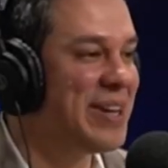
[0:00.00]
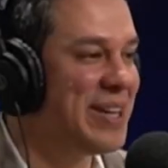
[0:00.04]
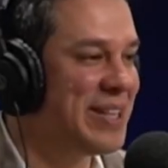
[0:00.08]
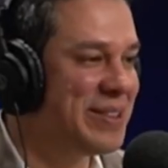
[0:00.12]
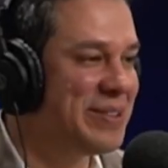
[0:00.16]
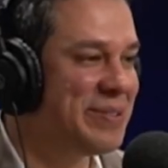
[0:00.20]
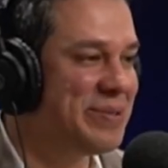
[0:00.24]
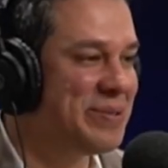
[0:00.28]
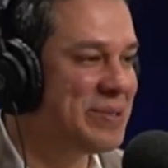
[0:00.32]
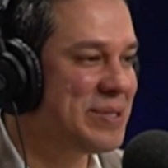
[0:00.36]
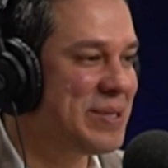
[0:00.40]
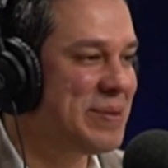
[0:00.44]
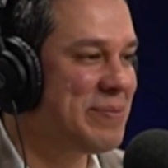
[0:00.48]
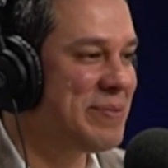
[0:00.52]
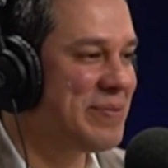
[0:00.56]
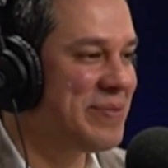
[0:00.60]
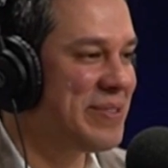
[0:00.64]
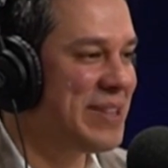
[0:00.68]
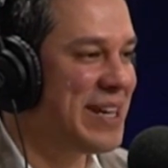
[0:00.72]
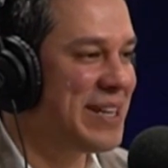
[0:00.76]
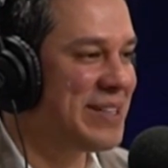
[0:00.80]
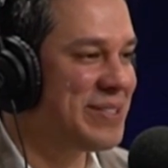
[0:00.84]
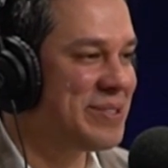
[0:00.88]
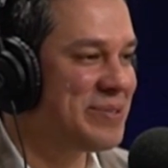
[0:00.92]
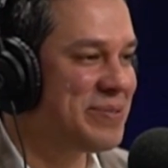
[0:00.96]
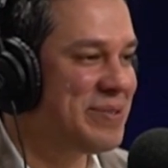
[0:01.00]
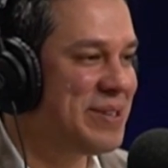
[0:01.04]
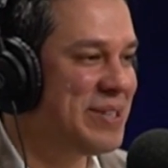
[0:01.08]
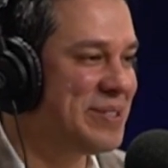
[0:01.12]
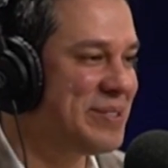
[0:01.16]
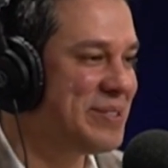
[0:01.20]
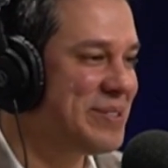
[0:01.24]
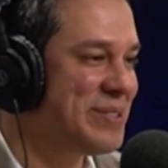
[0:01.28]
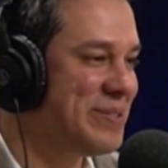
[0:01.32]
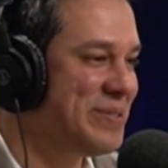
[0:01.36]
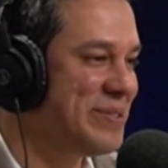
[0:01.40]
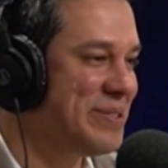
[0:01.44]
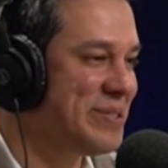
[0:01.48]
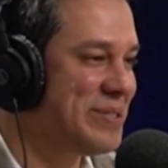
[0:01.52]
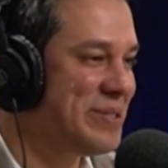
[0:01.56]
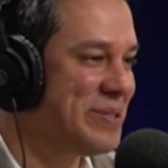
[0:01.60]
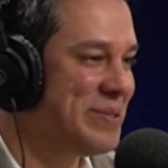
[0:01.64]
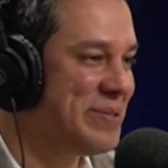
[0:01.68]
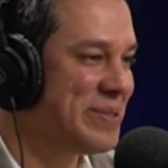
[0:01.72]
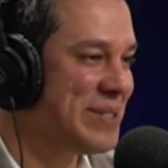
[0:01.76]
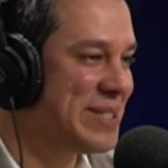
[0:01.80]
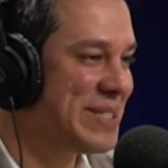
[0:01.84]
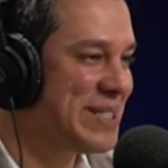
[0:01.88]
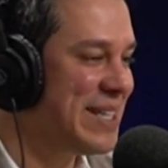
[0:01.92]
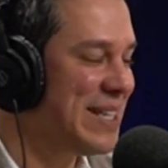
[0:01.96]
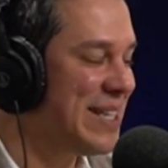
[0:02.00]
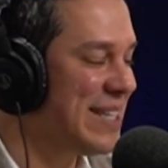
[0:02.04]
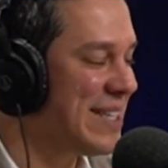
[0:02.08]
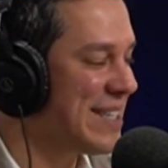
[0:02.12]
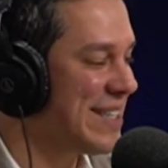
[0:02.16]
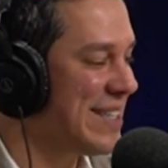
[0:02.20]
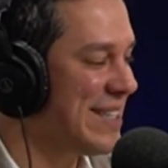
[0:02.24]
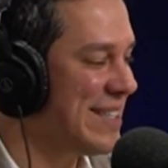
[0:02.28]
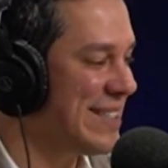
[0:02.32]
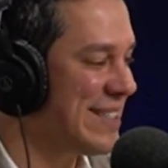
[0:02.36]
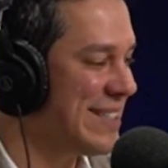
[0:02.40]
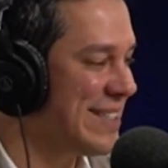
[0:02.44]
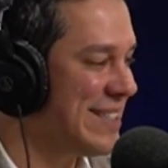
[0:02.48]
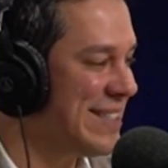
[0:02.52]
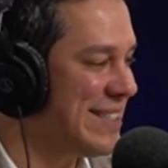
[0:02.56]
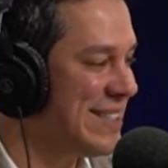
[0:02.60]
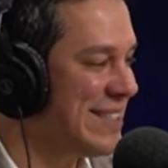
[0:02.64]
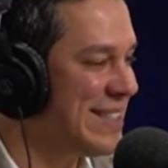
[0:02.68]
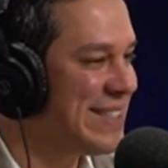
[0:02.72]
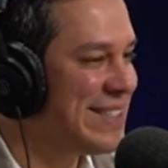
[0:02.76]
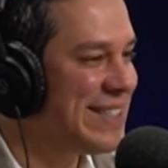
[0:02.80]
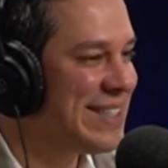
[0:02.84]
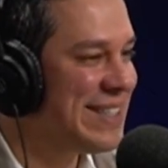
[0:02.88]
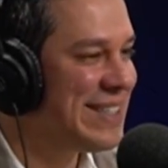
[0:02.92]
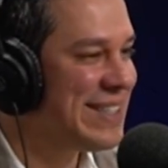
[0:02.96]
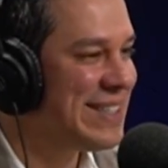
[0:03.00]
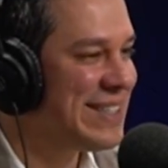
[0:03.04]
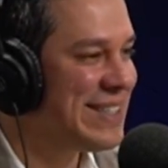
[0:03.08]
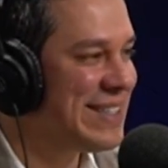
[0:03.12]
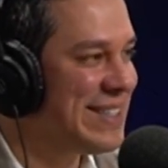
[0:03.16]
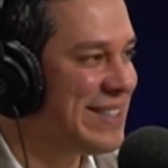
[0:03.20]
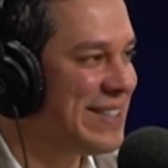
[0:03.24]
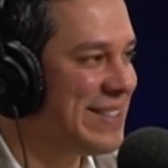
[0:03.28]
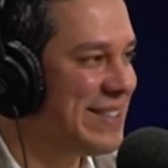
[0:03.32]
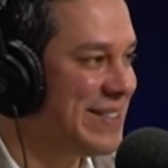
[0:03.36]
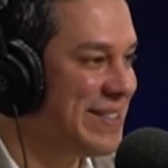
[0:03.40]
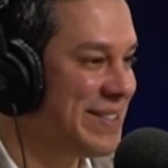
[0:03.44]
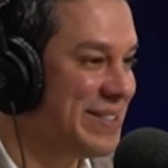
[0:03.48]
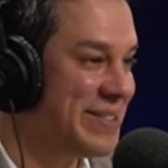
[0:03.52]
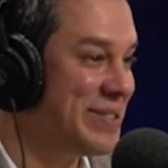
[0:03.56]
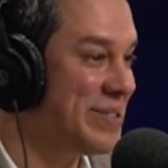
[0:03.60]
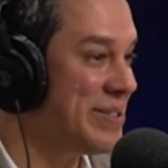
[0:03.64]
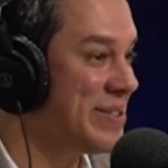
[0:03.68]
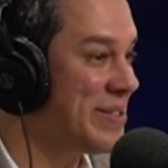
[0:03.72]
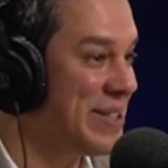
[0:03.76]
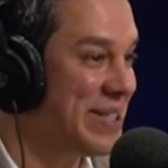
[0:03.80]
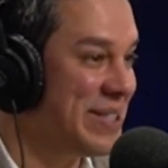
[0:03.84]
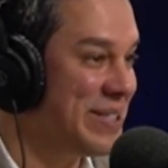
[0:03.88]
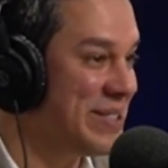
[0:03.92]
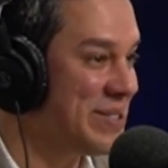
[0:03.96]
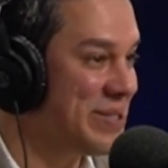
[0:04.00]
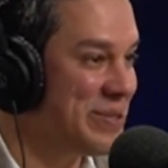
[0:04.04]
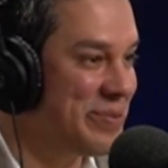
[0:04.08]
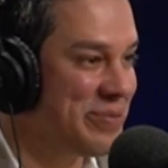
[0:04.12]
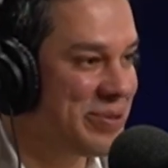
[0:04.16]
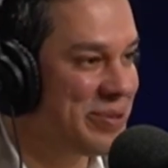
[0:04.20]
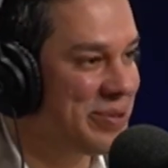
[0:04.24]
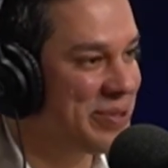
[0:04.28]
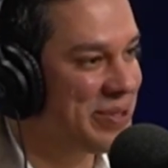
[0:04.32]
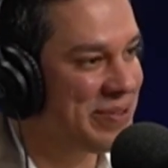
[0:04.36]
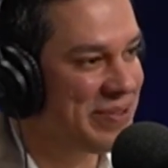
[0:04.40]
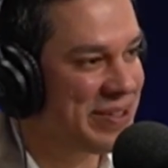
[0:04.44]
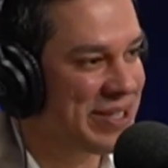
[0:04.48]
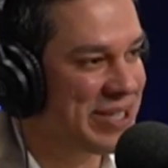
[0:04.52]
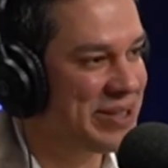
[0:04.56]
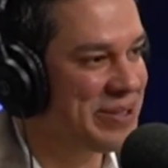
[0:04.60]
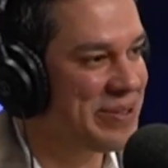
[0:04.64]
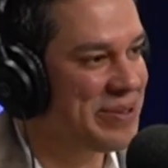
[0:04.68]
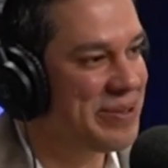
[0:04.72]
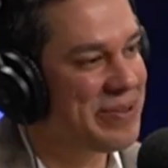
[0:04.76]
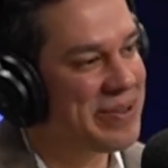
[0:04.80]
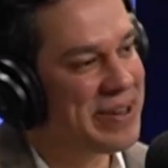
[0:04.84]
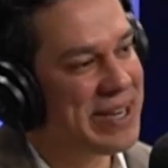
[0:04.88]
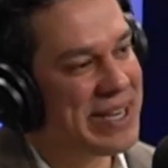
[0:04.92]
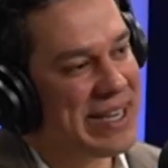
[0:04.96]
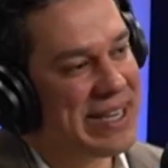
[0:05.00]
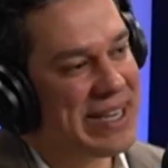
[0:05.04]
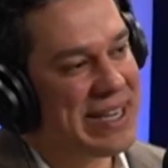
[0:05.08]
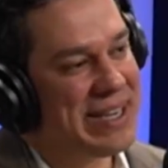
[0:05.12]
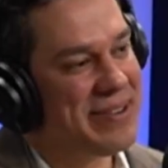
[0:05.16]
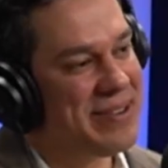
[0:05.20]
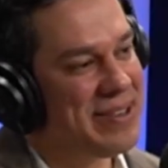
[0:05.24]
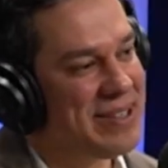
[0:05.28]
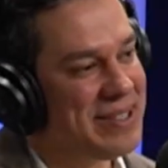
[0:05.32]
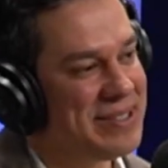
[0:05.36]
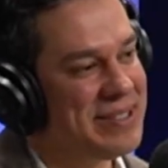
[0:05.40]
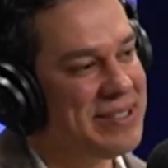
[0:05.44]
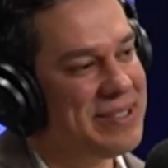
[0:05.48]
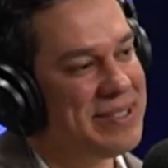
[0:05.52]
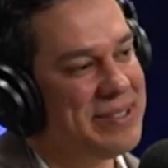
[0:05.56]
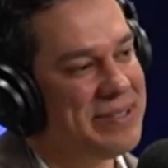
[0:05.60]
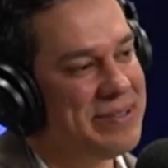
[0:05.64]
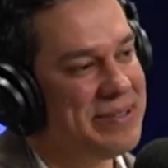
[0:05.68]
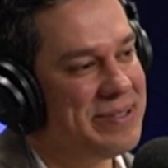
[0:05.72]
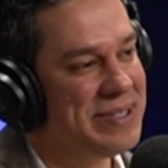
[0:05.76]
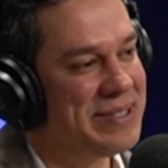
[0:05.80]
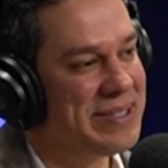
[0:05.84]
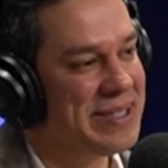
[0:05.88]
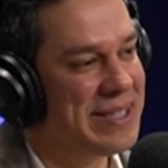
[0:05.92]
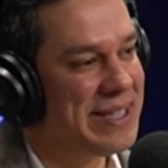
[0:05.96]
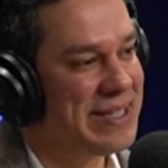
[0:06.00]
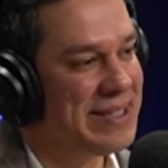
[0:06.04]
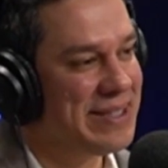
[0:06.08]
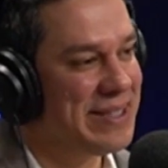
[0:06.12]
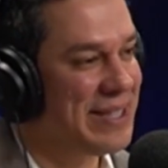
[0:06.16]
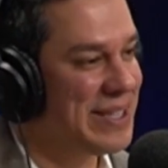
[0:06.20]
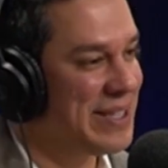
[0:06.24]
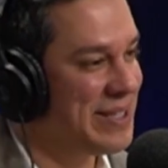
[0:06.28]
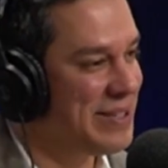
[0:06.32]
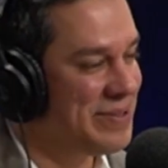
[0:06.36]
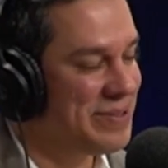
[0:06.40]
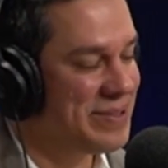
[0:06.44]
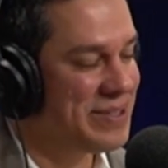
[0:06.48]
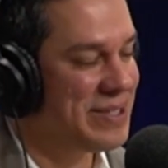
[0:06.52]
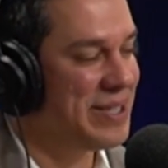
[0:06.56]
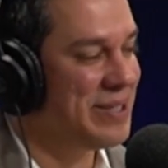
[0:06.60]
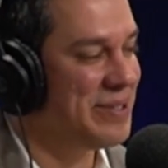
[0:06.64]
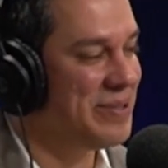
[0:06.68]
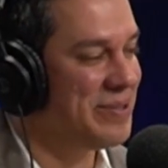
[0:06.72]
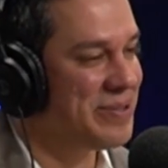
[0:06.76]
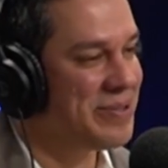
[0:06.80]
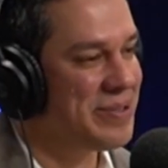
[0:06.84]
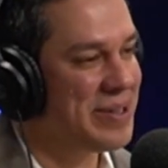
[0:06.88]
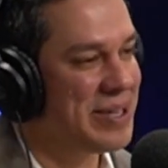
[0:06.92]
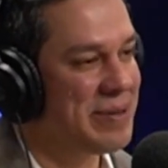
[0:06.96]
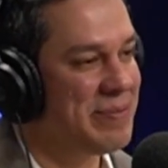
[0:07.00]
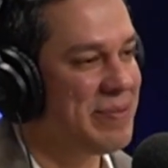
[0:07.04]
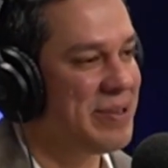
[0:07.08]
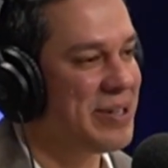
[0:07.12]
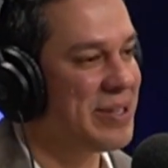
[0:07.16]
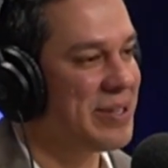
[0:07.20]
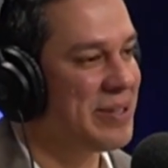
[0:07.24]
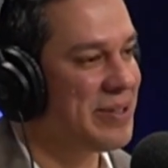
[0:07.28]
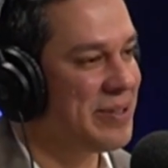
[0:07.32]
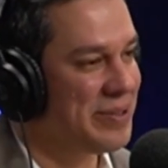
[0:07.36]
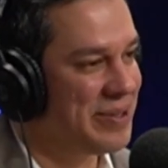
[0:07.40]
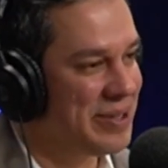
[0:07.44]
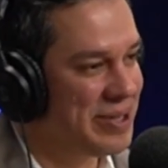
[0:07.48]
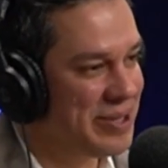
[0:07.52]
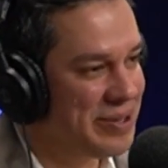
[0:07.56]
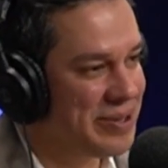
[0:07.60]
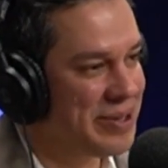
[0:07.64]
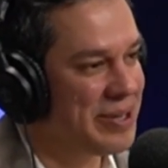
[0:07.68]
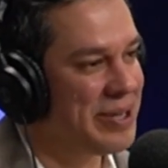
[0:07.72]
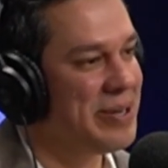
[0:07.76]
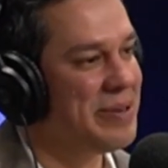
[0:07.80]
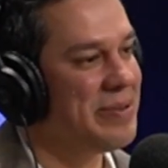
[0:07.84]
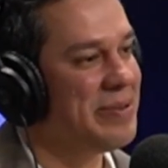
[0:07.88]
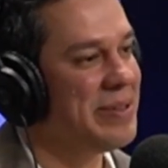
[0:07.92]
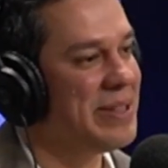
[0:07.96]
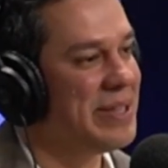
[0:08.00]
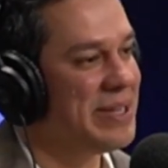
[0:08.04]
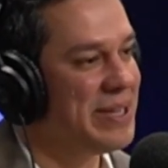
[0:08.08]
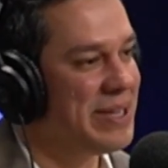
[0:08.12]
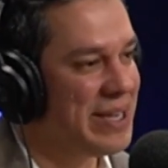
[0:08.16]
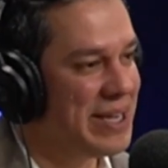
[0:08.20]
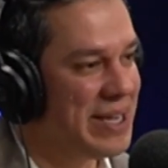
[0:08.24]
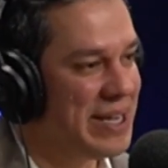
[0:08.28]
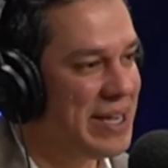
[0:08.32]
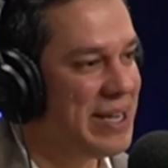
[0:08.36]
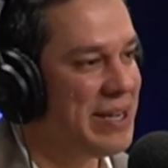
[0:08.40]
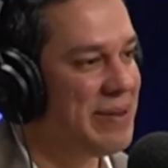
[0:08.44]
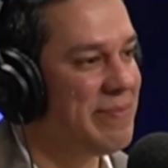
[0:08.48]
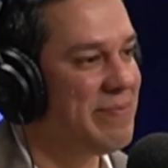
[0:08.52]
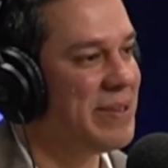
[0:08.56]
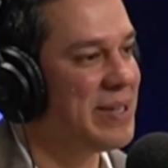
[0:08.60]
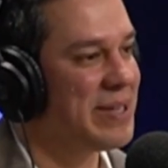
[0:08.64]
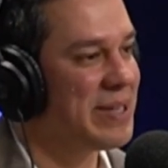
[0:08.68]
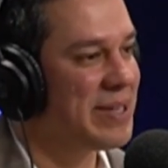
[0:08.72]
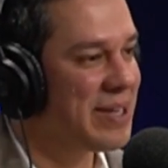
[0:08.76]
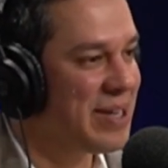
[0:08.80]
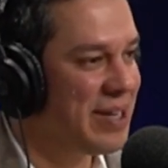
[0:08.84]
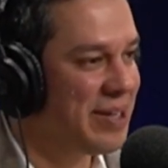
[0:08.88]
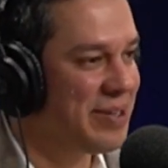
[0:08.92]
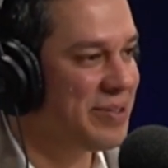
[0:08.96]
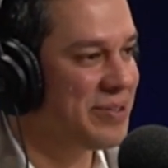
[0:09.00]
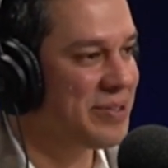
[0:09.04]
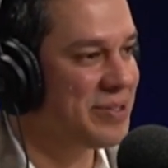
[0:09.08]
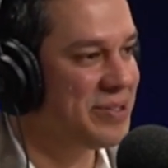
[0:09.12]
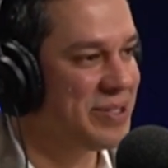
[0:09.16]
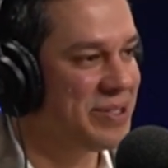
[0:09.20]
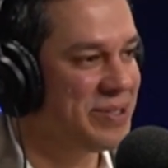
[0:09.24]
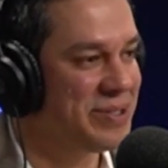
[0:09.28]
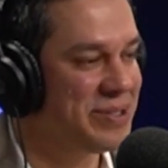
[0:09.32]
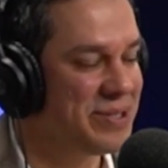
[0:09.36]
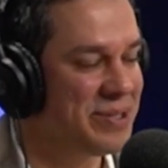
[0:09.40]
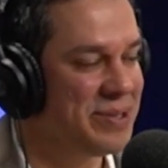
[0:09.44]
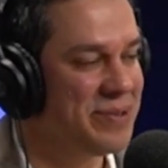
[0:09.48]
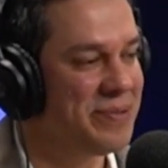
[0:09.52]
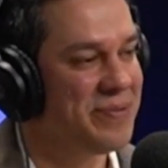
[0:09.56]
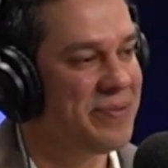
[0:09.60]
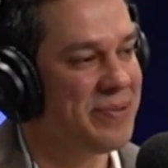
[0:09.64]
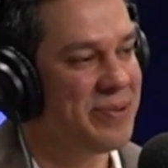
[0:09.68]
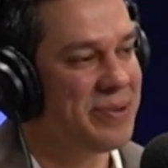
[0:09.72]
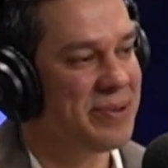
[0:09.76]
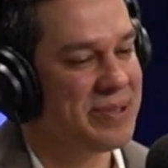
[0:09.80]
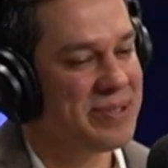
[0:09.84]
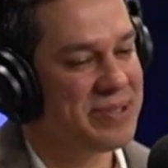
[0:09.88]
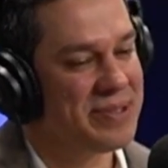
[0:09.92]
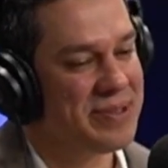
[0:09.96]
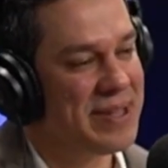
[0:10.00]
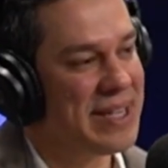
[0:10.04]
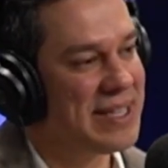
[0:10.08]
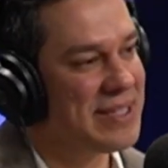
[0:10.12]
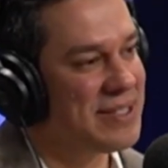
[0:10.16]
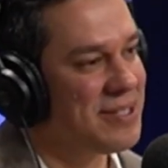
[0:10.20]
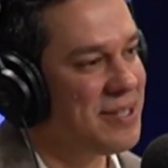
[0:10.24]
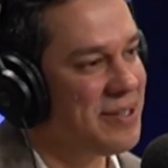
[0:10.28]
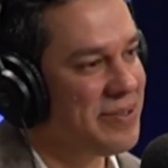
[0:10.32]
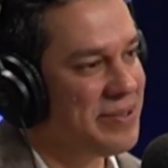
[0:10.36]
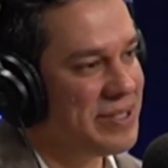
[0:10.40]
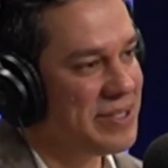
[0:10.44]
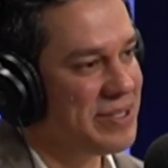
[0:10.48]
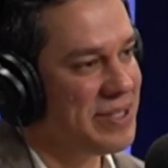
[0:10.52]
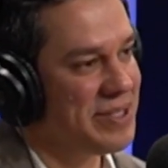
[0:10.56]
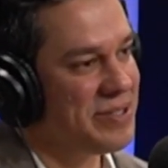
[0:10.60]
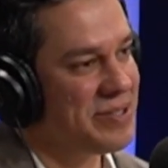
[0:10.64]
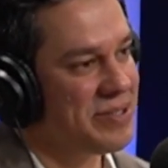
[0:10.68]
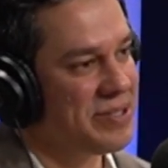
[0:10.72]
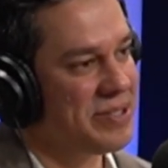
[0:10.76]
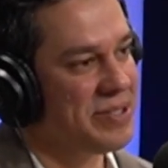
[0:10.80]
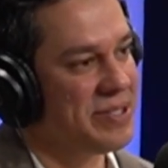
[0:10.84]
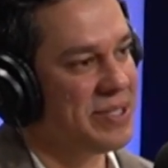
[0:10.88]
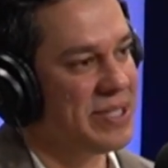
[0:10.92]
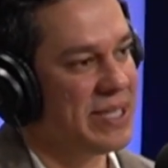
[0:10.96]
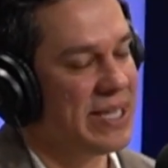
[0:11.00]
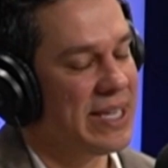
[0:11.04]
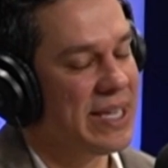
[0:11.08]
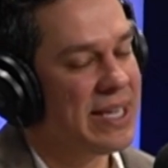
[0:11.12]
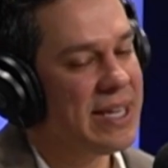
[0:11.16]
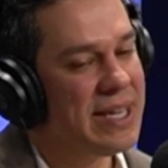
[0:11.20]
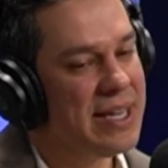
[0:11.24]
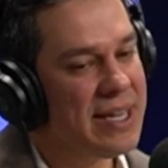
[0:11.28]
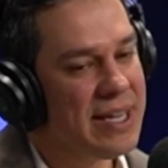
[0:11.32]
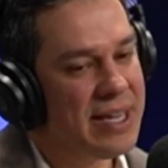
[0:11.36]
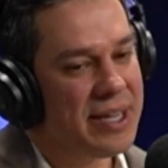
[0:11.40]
we've gone through some of that as well. So as you were talking, these are things that we're living through right now also. And like you said, you trademark the logo and the name and colors and so forth. So that's always interesting.